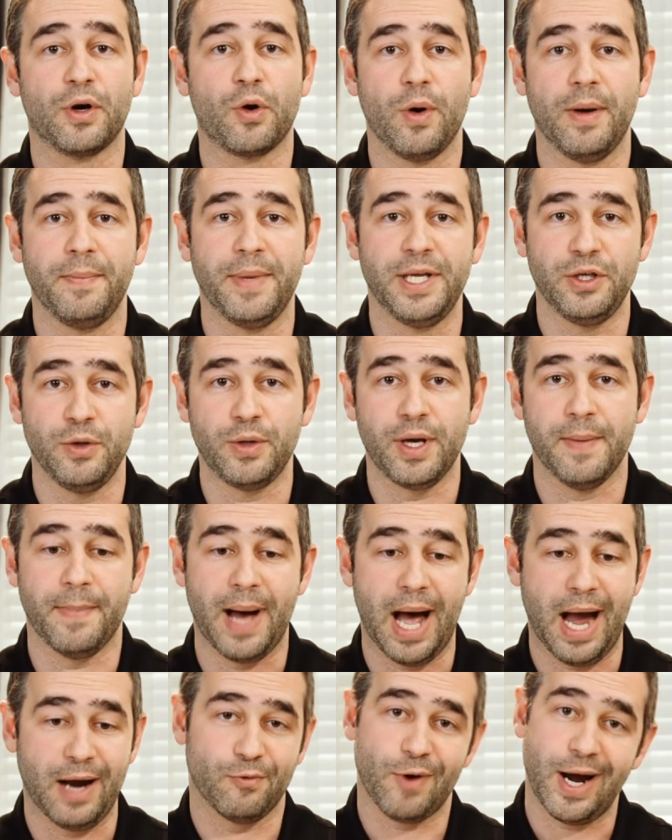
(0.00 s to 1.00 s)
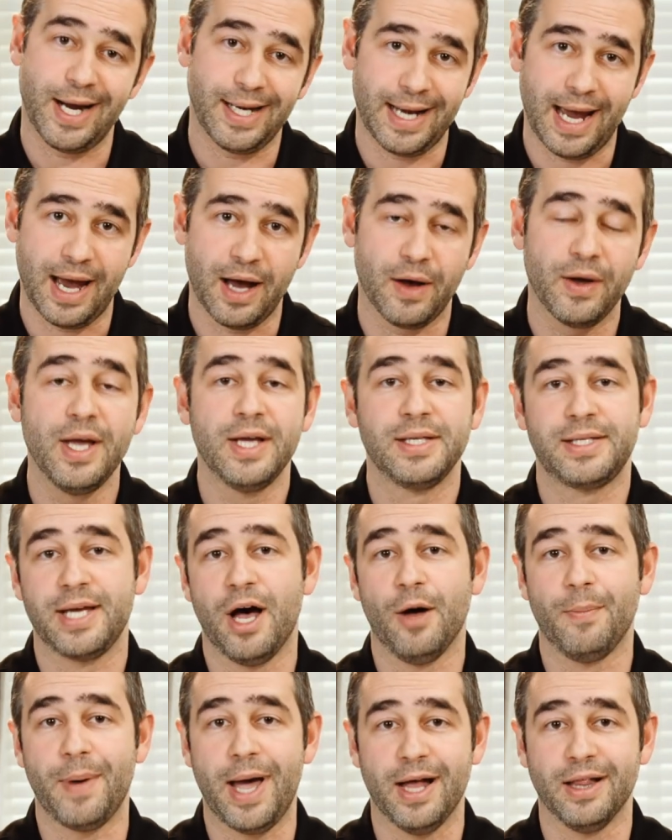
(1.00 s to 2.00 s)
equipment you can buy right now to
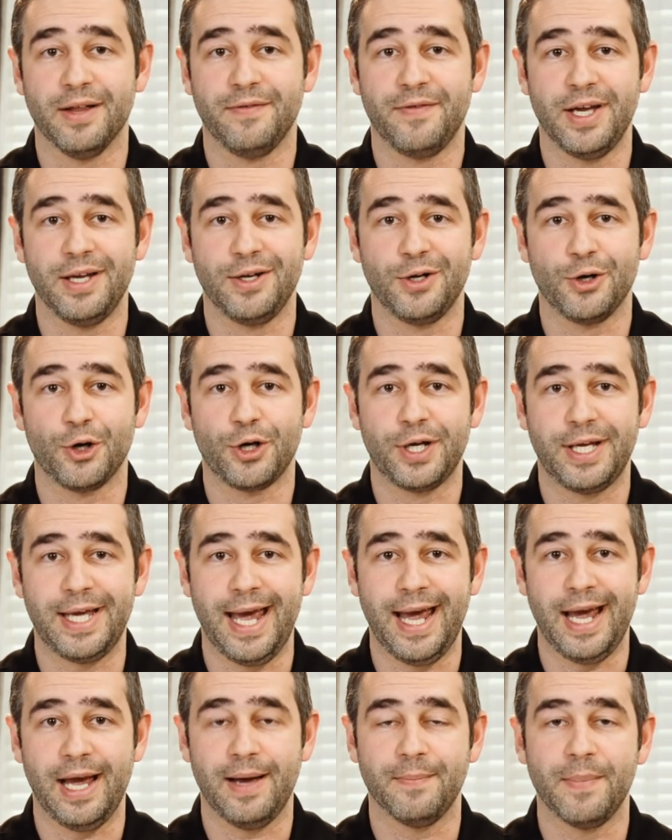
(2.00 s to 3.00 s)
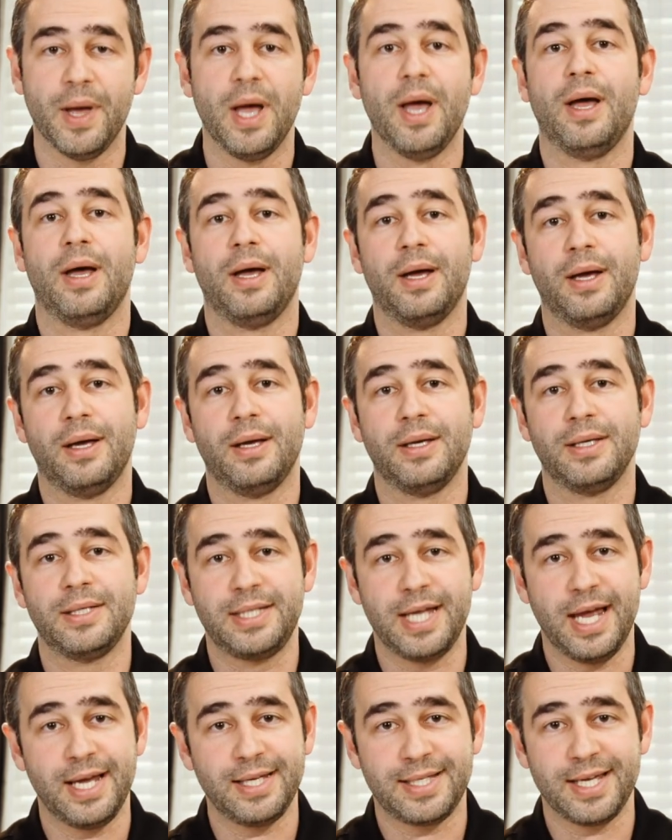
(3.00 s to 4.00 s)
help elevate your game.
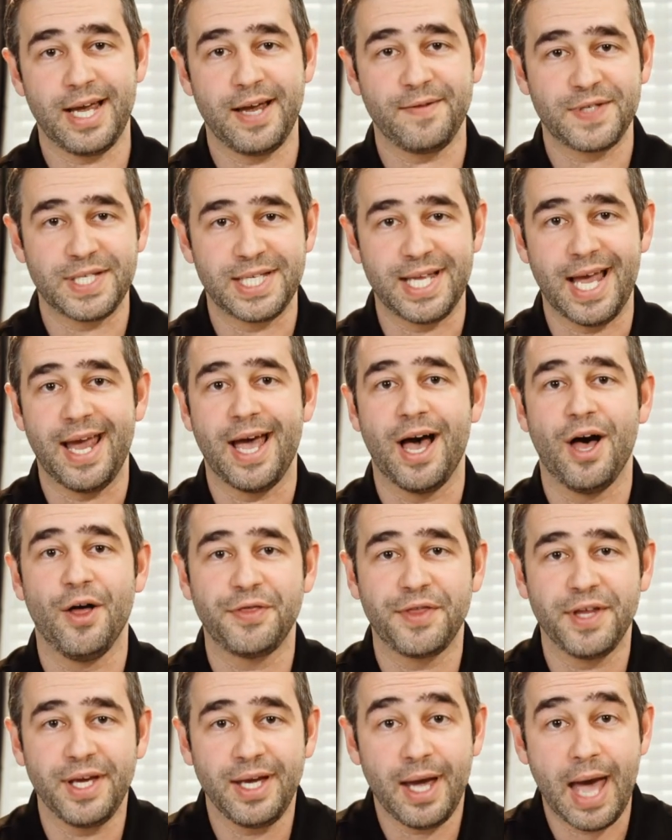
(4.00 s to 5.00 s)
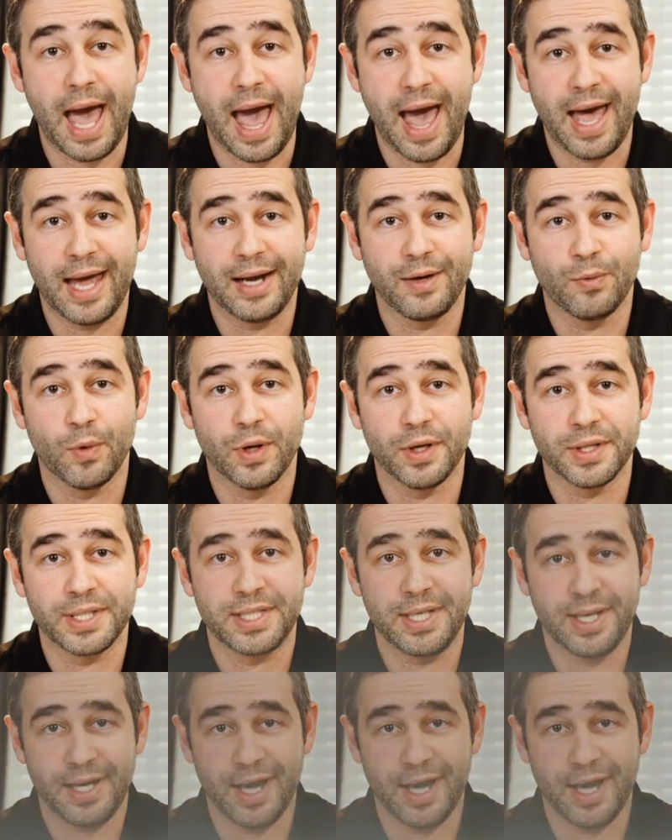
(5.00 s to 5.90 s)
Stay safe, stay healthy, and we'll see